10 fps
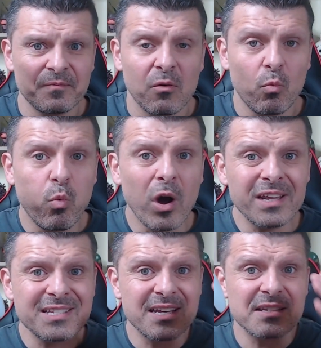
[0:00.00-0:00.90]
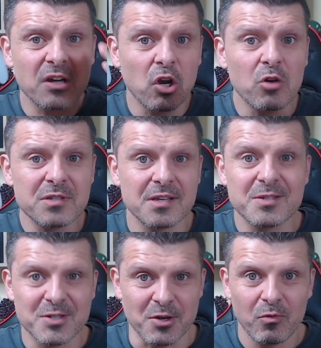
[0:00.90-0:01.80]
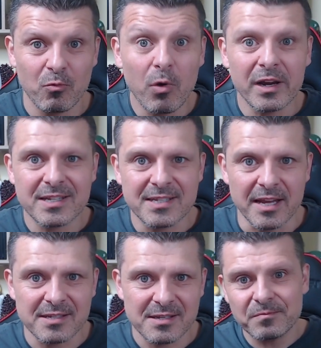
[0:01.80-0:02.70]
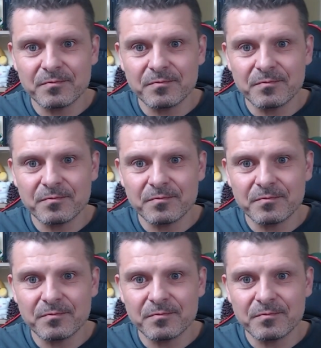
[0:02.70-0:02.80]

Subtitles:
What is this closest to? What is this?